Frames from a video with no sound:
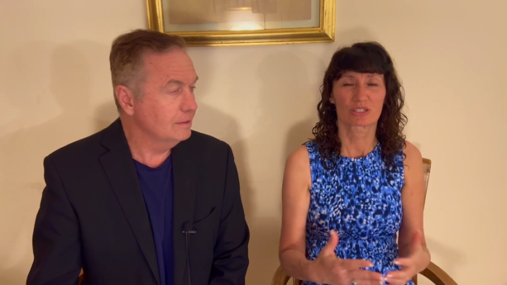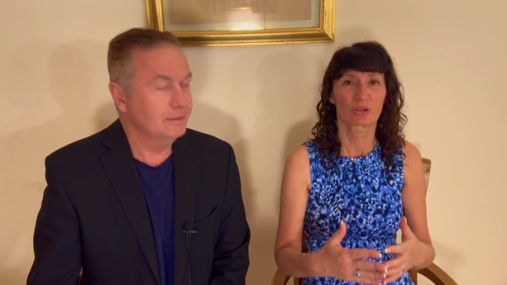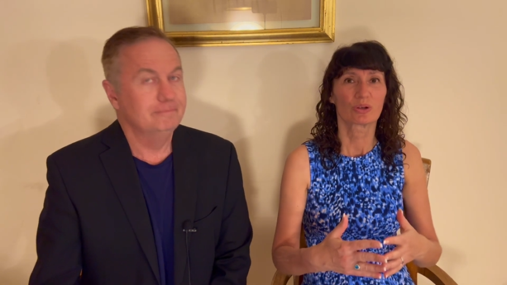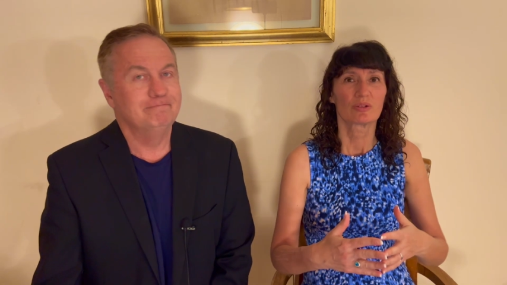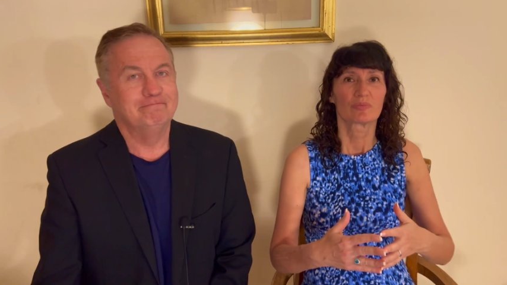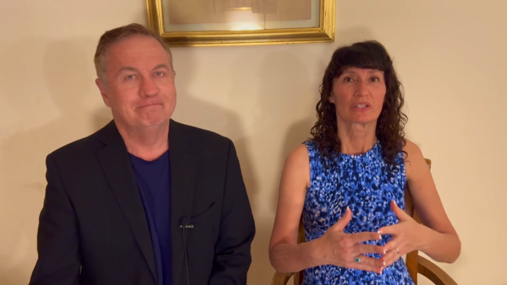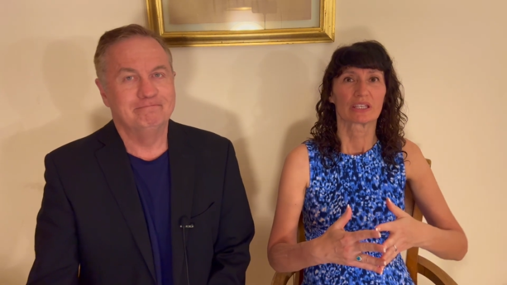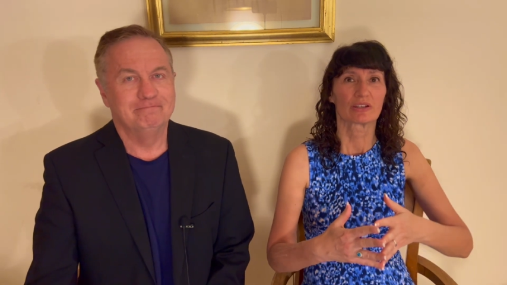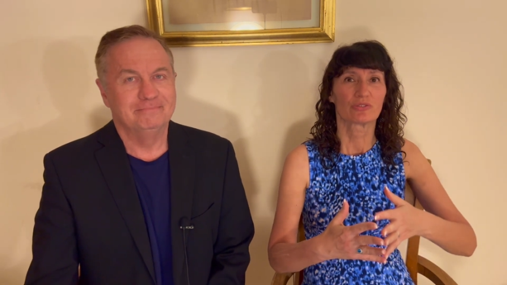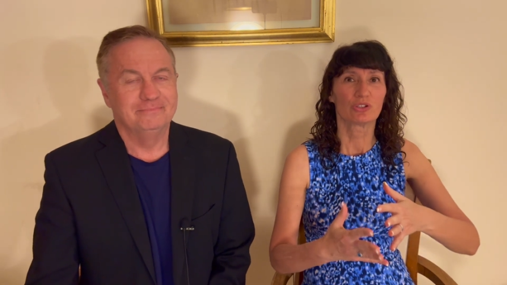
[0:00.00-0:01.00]
Speaker 1: So
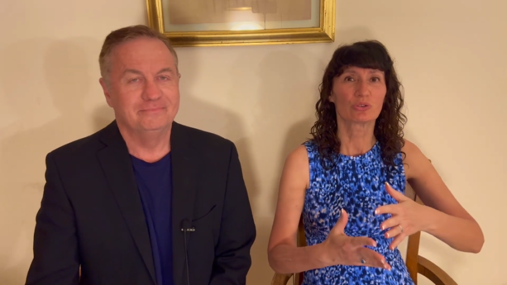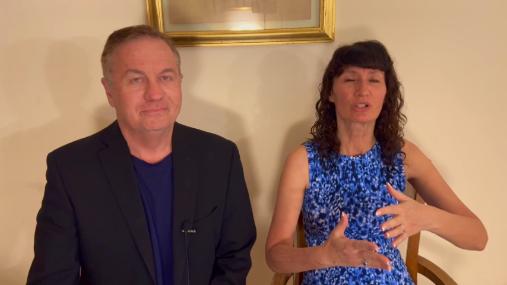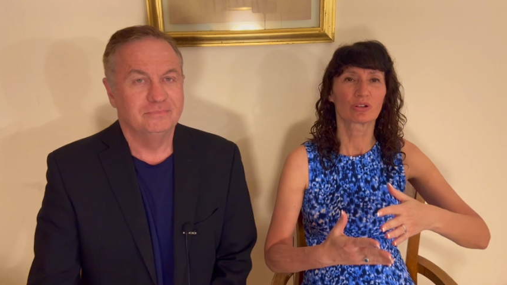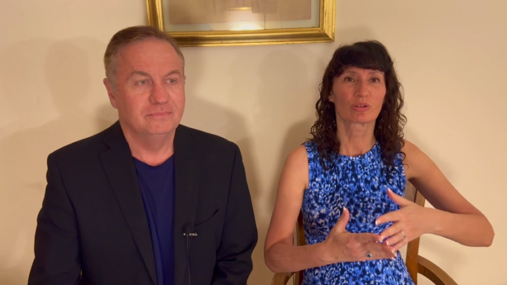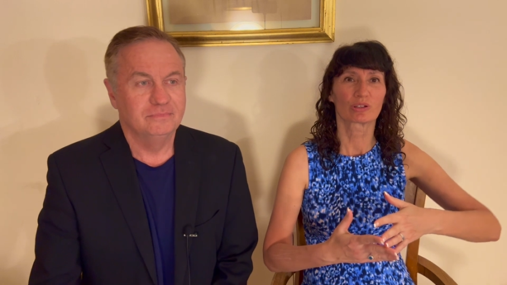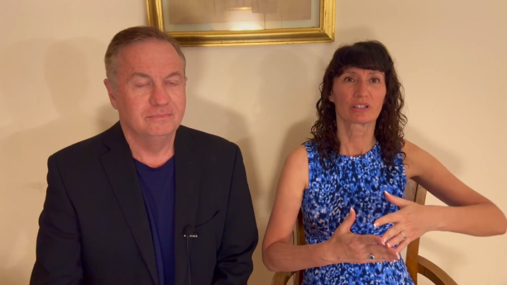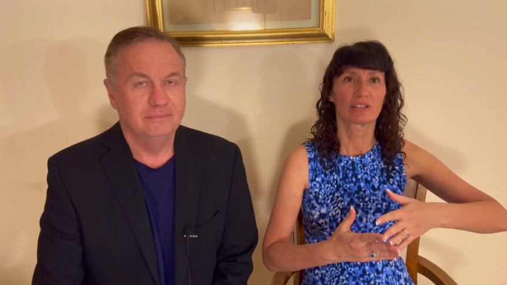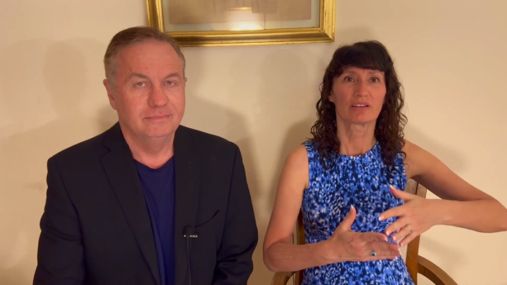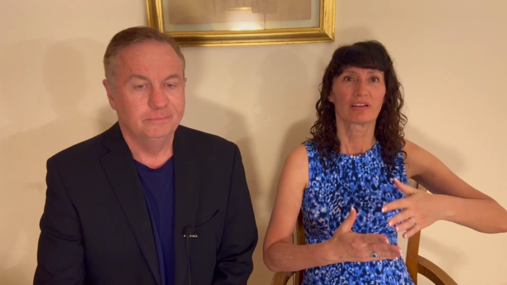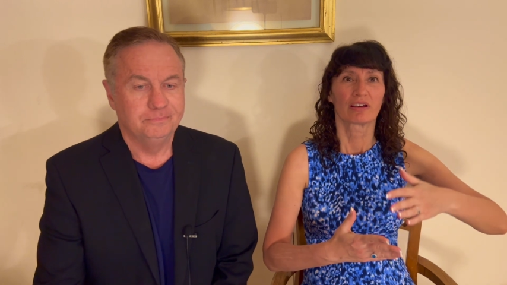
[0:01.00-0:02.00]
if you can
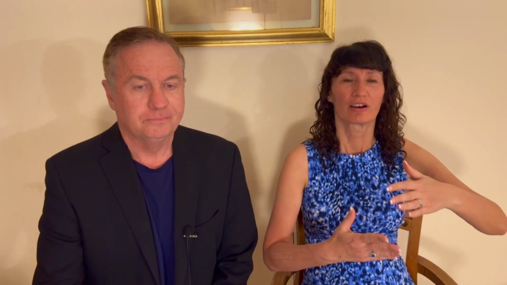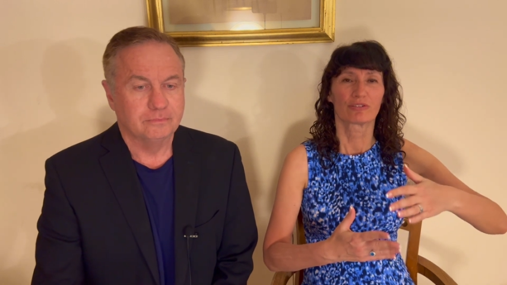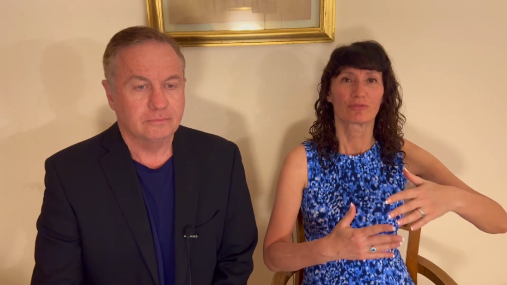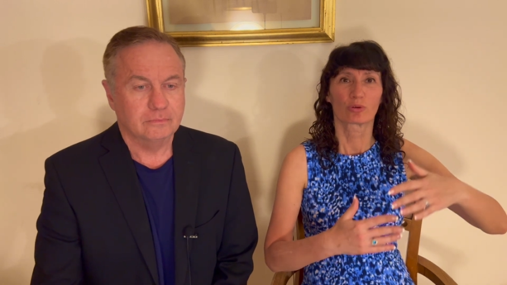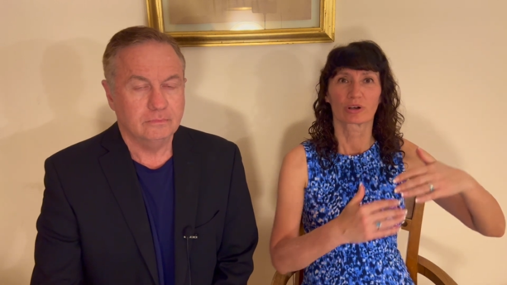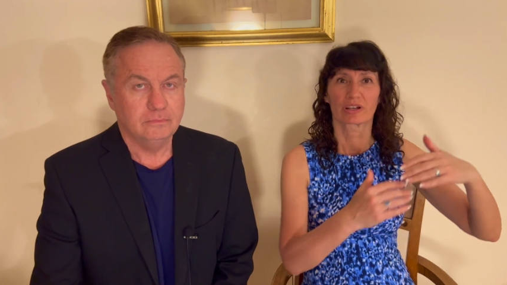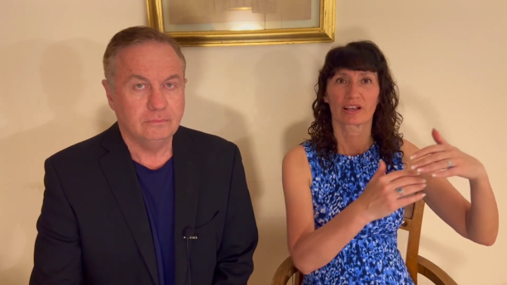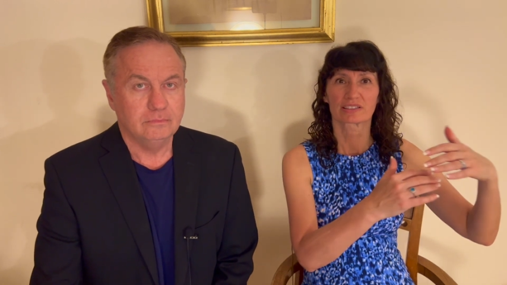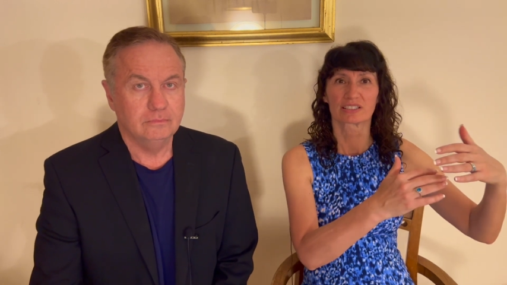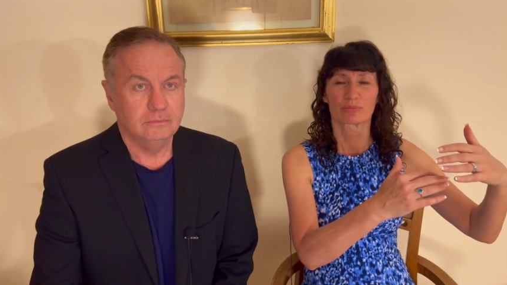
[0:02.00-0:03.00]
only afford
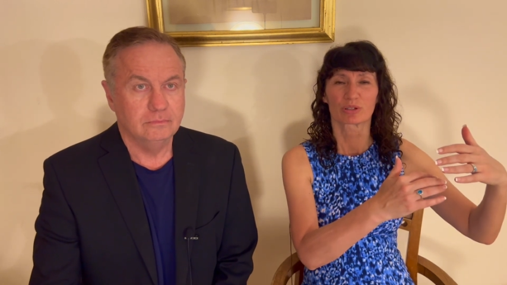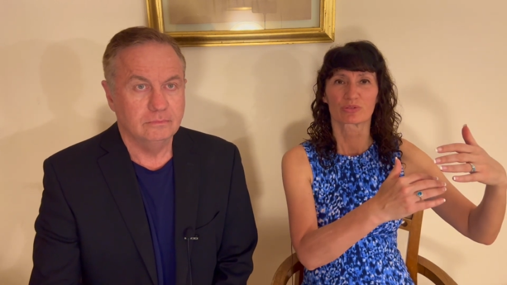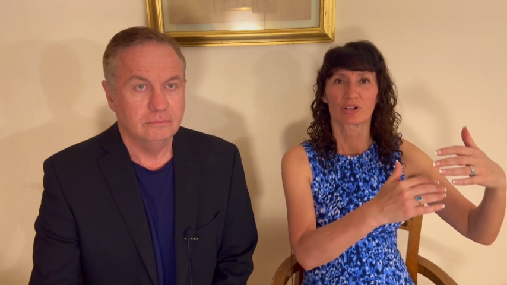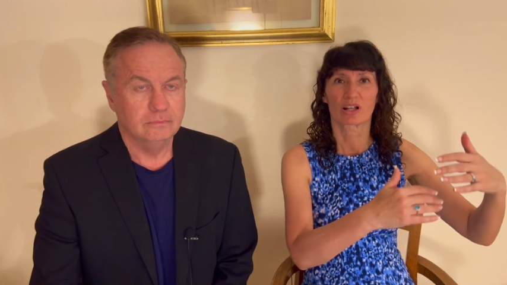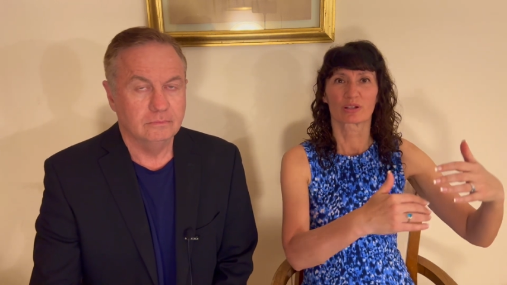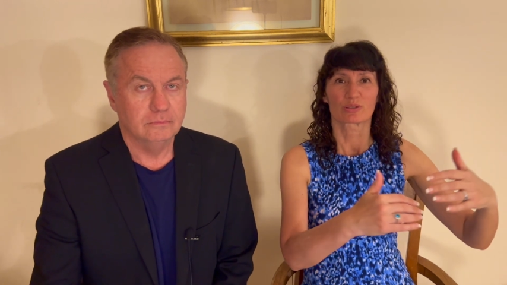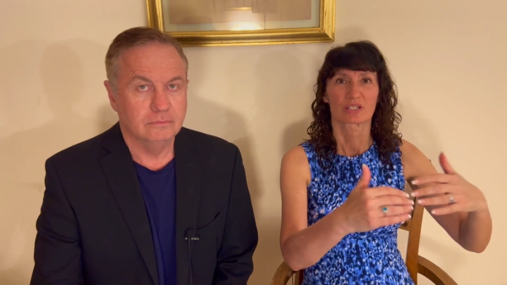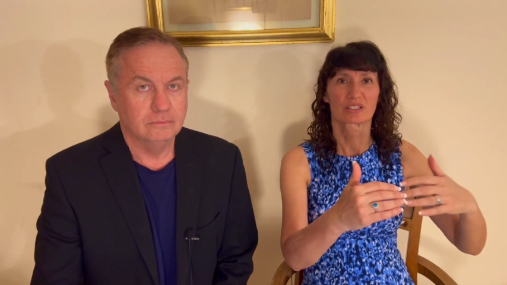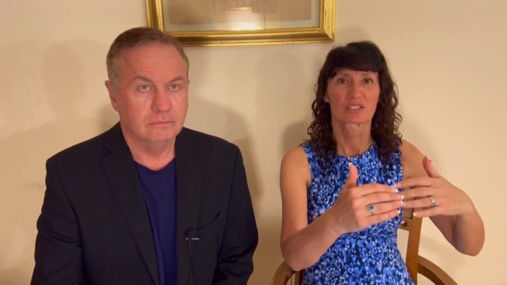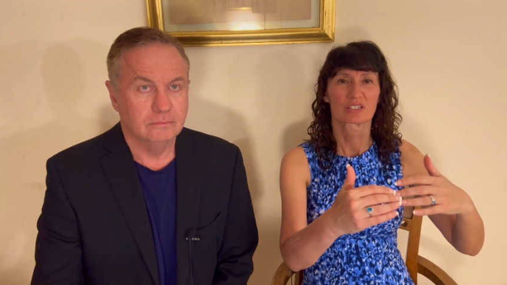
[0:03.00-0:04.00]
X number of dollars
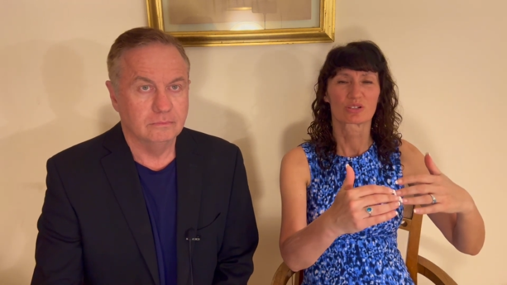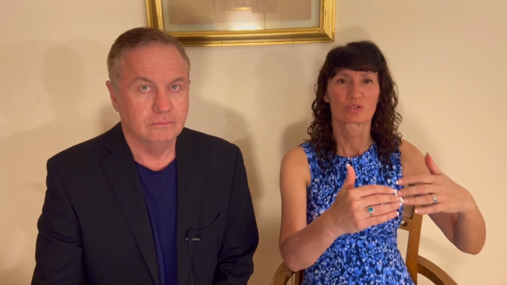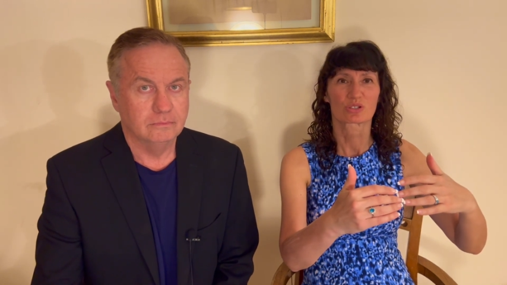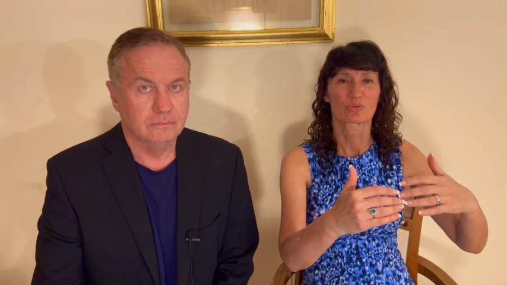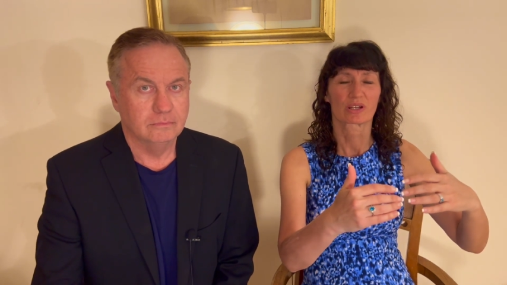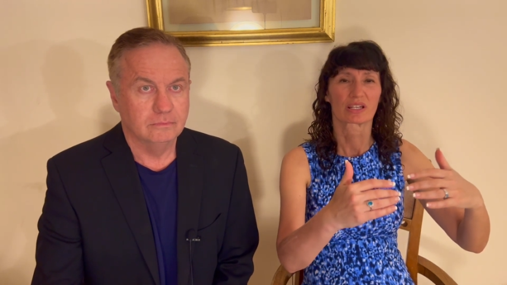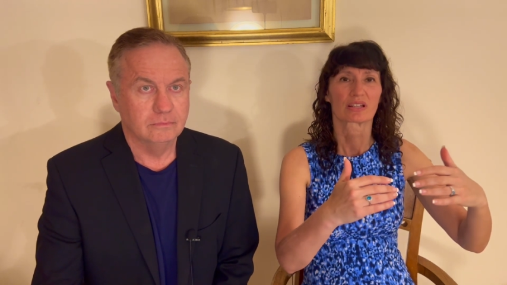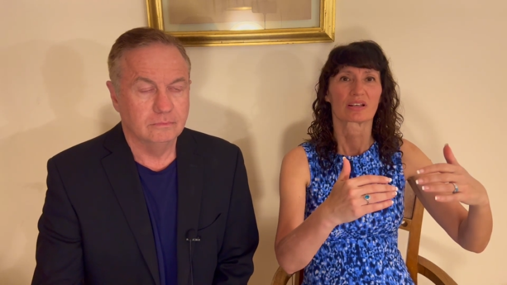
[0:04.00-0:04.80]
at this interest rate,